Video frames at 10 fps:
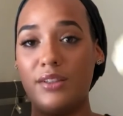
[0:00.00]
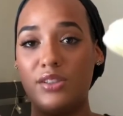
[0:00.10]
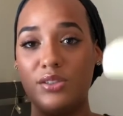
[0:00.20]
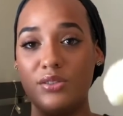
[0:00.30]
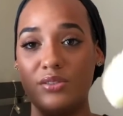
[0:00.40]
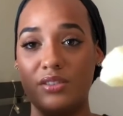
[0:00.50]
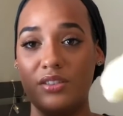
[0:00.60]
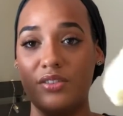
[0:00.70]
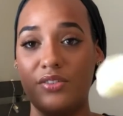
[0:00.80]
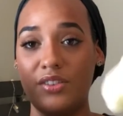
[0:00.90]
that you
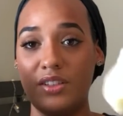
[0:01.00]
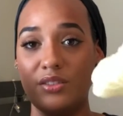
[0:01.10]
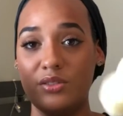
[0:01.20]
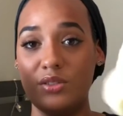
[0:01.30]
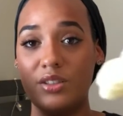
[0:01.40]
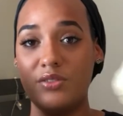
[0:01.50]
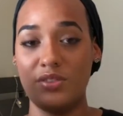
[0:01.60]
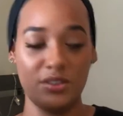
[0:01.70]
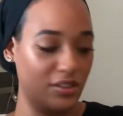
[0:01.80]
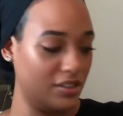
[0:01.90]
can
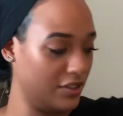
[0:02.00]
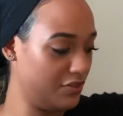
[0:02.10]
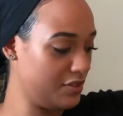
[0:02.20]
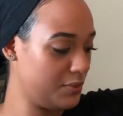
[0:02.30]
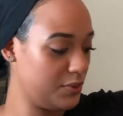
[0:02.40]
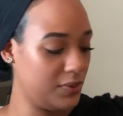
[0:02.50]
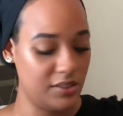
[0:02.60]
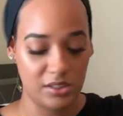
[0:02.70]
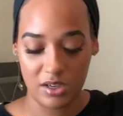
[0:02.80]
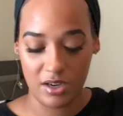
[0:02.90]
feel the difference between
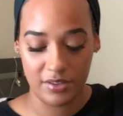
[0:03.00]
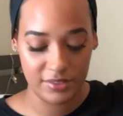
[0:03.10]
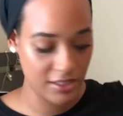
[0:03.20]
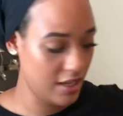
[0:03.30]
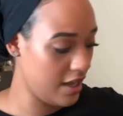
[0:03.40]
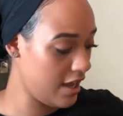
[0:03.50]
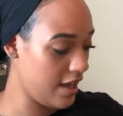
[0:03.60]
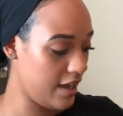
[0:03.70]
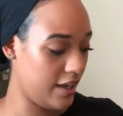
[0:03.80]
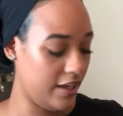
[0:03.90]
scarves,
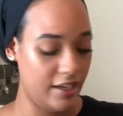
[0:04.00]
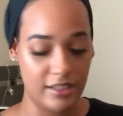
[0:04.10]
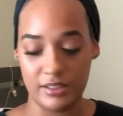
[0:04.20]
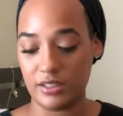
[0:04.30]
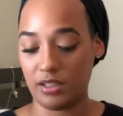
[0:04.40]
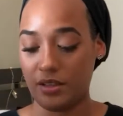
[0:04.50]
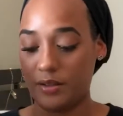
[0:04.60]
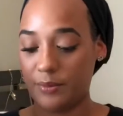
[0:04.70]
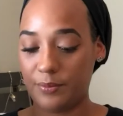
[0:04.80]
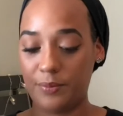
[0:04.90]
and
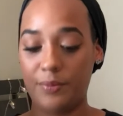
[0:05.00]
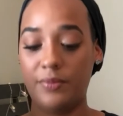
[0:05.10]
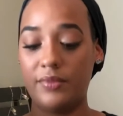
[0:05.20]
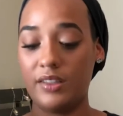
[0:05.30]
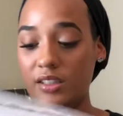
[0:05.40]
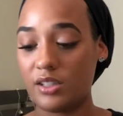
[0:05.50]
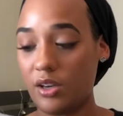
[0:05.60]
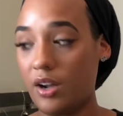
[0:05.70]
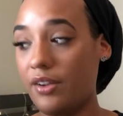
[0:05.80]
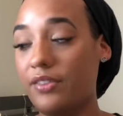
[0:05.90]
this
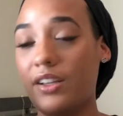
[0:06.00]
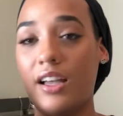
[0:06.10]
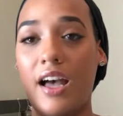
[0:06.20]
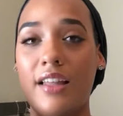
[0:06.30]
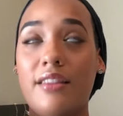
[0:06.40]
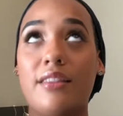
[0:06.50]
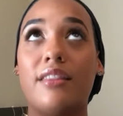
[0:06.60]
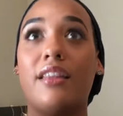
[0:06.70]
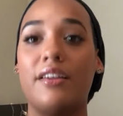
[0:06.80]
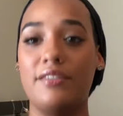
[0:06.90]
scarf, I
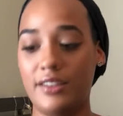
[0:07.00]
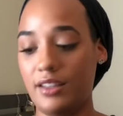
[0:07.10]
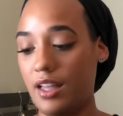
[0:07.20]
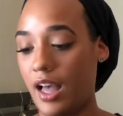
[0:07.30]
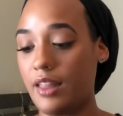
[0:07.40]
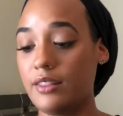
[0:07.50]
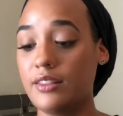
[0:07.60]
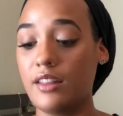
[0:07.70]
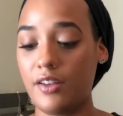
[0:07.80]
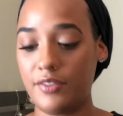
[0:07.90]
love it. I
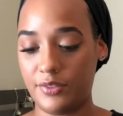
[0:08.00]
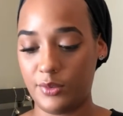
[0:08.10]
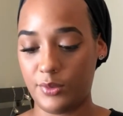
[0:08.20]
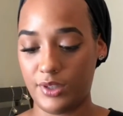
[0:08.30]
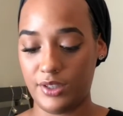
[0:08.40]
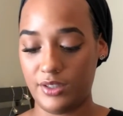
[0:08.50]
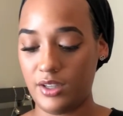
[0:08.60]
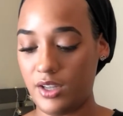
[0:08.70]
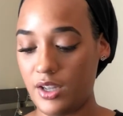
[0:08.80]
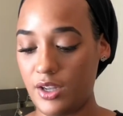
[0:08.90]
love it for wearing
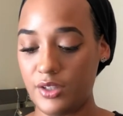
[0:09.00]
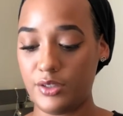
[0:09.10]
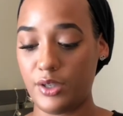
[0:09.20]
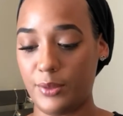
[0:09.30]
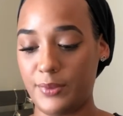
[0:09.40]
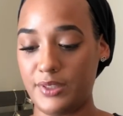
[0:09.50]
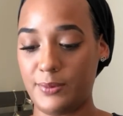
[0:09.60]
turbans